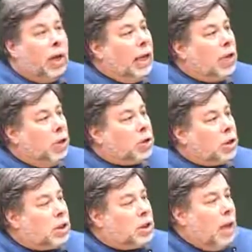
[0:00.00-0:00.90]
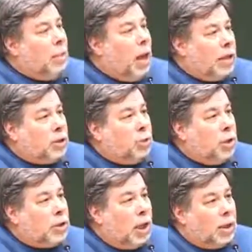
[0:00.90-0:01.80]
He goes to the same high
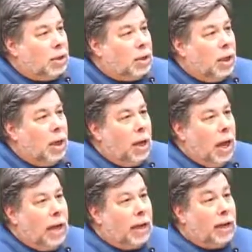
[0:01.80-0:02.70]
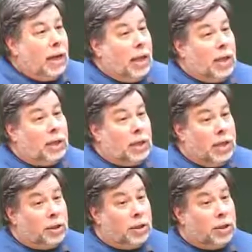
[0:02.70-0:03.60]
school as us and he's
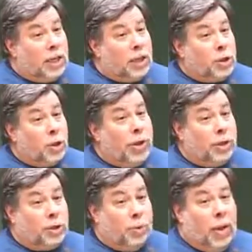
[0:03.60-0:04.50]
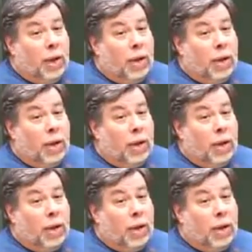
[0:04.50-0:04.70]
into the things you're into.